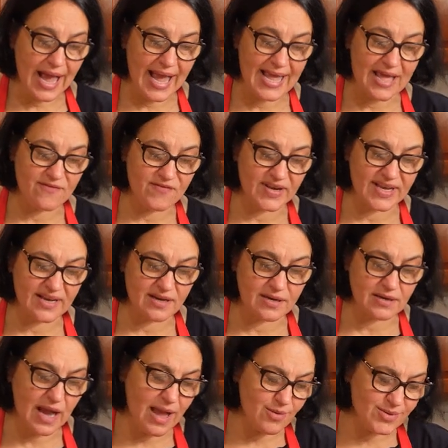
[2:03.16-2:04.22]
I have
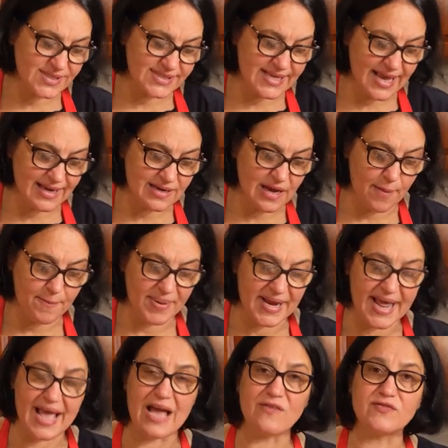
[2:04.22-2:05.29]
I would say 1.5
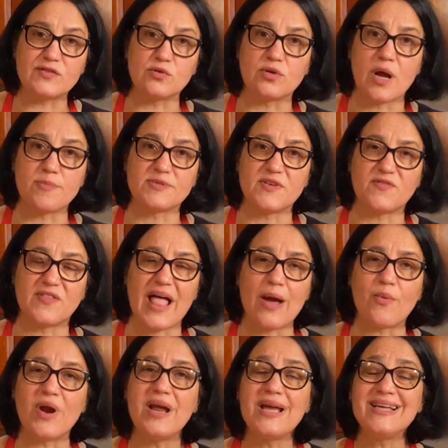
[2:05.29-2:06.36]
cups, 2 cups of
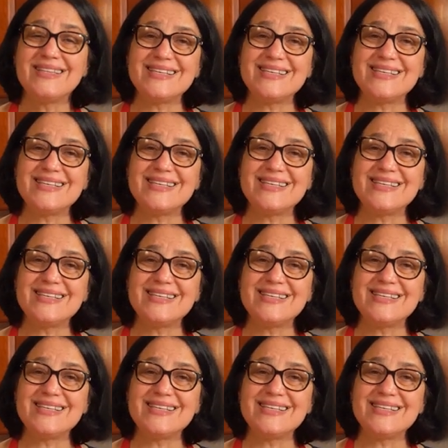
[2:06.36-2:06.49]
flour.